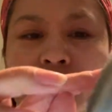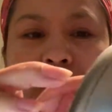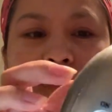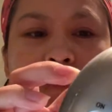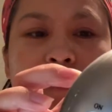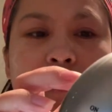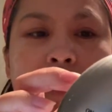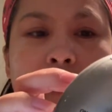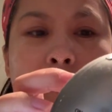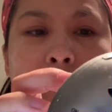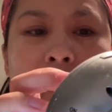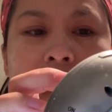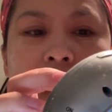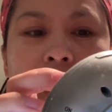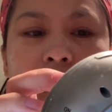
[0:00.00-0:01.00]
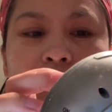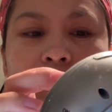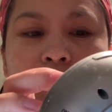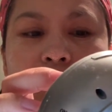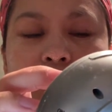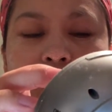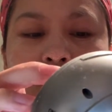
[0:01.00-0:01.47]
So about
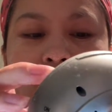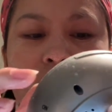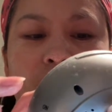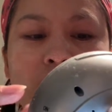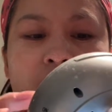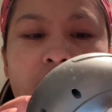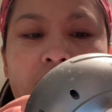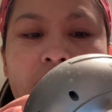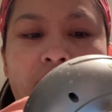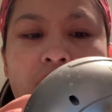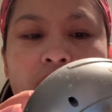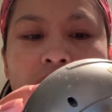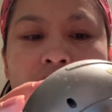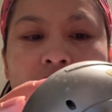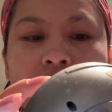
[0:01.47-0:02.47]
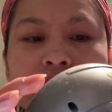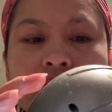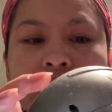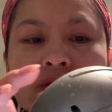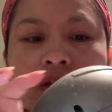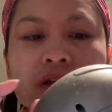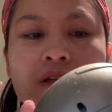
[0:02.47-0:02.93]

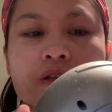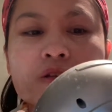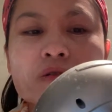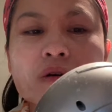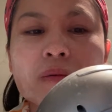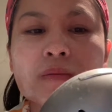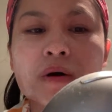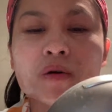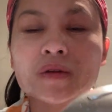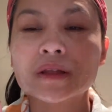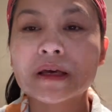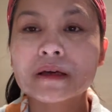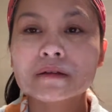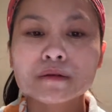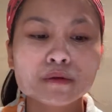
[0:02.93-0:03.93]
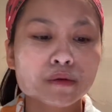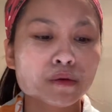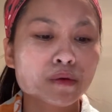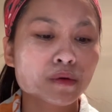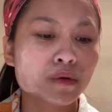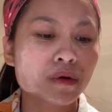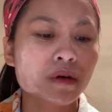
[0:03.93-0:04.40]
10:15, so about 10
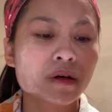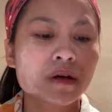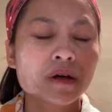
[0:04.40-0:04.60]
to